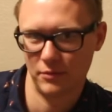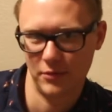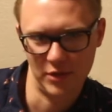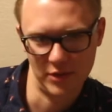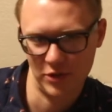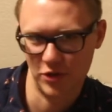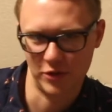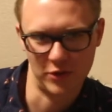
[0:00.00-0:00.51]

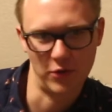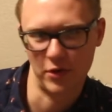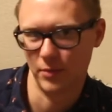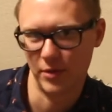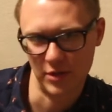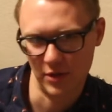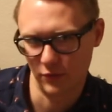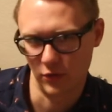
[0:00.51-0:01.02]
It's just going to
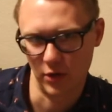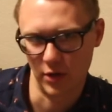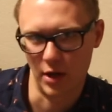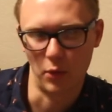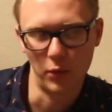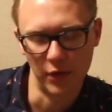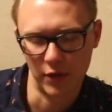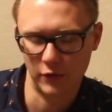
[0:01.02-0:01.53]
be different
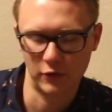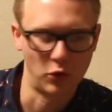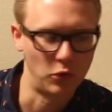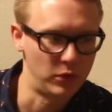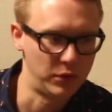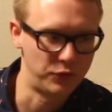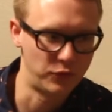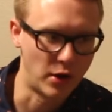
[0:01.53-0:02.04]
now, and that's
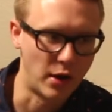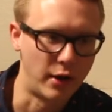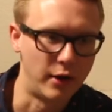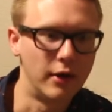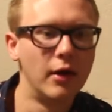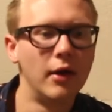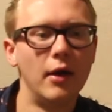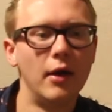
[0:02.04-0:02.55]
totally fine.